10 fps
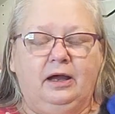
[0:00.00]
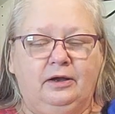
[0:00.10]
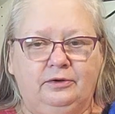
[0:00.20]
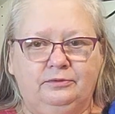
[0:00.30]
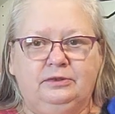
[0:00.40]

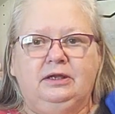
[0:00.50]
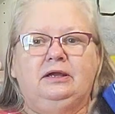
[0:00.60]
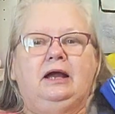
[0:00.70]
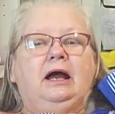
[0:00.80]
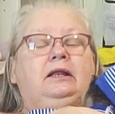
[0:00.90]
Oh,
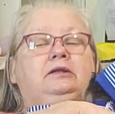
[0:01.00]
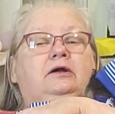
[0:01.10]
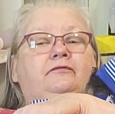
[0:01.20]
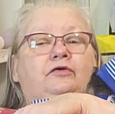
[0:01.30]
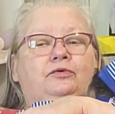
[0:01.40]
I
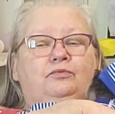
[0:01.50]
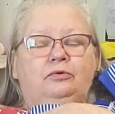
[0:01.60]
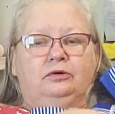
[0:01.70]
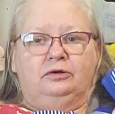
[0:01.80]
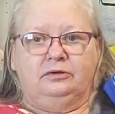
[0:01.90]
love her
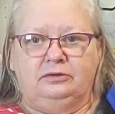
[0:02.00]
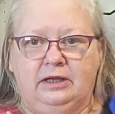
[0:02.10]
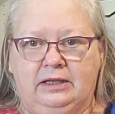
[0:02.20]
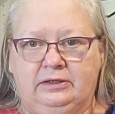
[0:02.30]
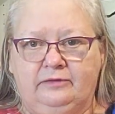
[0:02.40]
work.
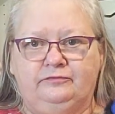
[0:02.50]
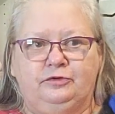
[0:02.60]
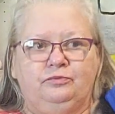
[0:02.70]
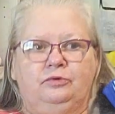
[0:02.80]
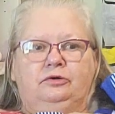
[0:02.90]
I loved
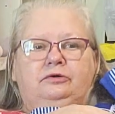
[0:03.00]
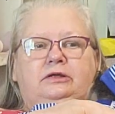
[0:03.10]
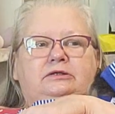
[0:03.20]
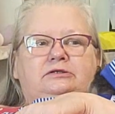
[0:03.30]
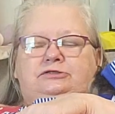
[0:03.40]
her
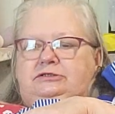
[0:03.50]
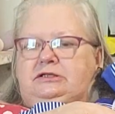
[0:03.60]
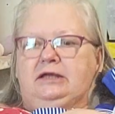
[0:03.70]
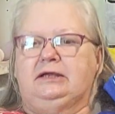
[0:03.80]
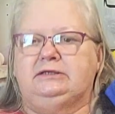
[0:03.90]
work it,
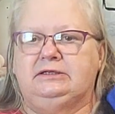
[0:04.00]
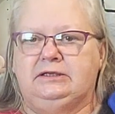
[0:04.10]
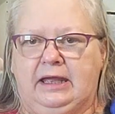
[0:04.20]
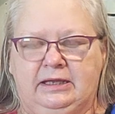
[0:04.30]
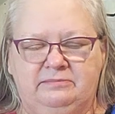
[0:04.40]
just like I
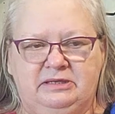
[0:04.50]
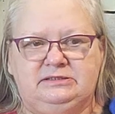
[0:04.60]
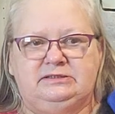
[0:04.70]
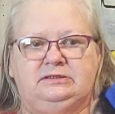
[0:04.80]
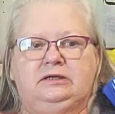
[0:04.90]
did
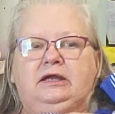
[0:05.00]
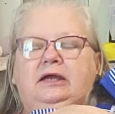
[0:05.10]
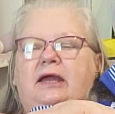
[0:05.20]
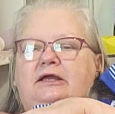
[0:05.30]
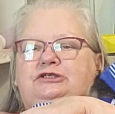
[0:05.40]
Amy's, and
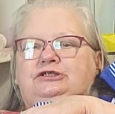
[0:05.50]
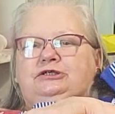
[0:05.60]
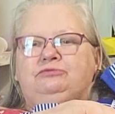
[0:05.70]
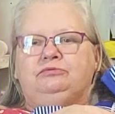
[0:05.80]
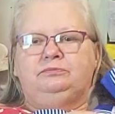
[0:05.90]
and
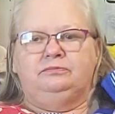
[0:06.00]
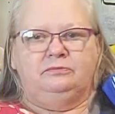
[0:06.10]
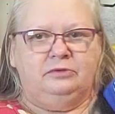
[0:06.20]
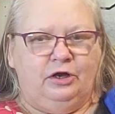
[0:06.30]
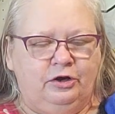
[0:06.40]
she,
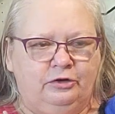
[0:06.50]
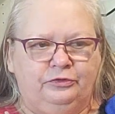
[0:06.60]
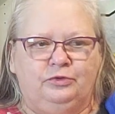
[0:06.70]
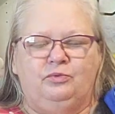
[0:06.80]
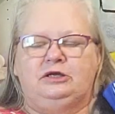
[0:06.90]
her
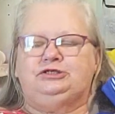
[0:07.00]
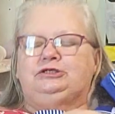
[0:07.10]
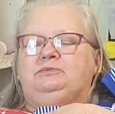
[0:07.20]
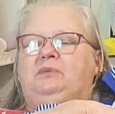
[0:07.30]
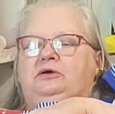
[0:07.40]
the way
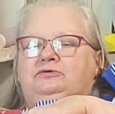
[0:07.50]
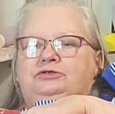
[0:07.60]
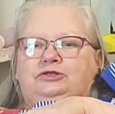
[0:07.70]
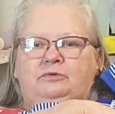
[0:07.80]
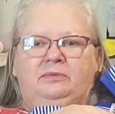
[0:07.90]
she
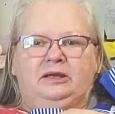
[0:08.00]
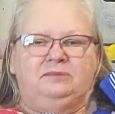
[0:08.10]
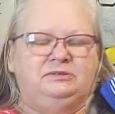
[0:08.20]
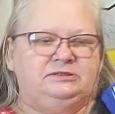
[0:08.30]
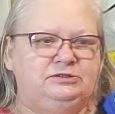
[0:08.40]
posed her
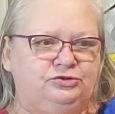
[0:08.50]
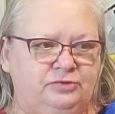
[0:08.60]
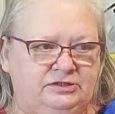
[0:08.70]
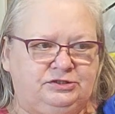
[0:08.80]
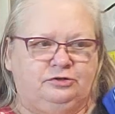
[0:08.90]
babies and
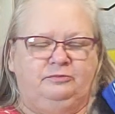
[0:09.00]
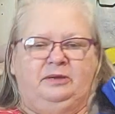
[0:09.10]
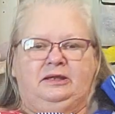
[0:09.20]
dressed her